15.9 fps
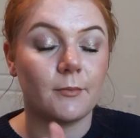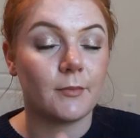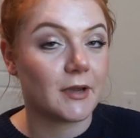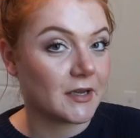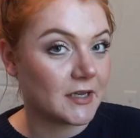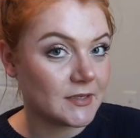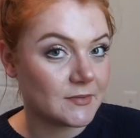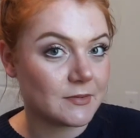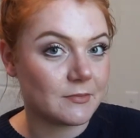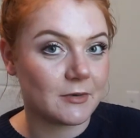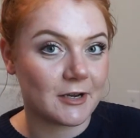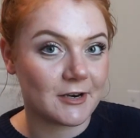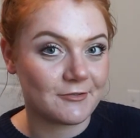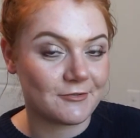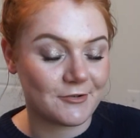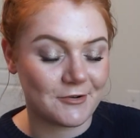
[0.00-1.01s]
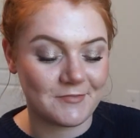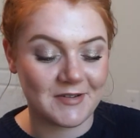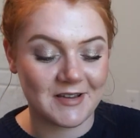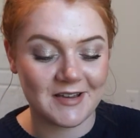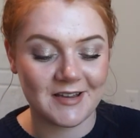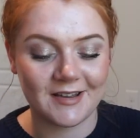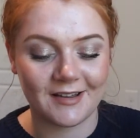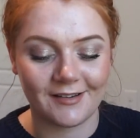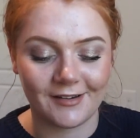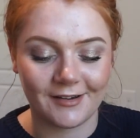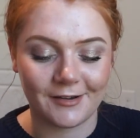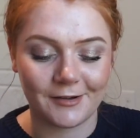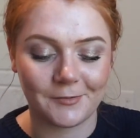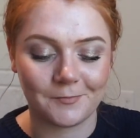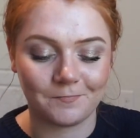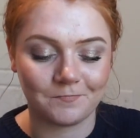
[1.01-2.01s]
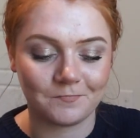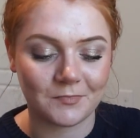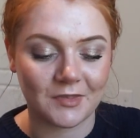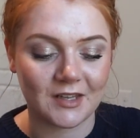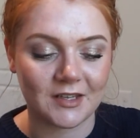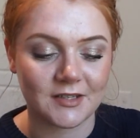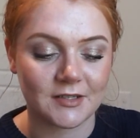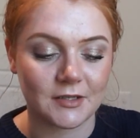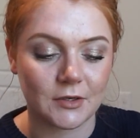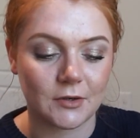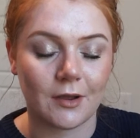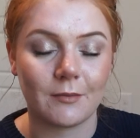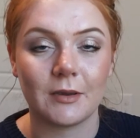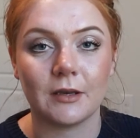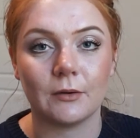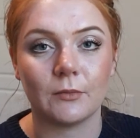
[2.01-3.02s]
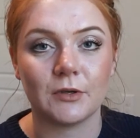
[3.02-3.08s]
My husband bought it for me. So I mean,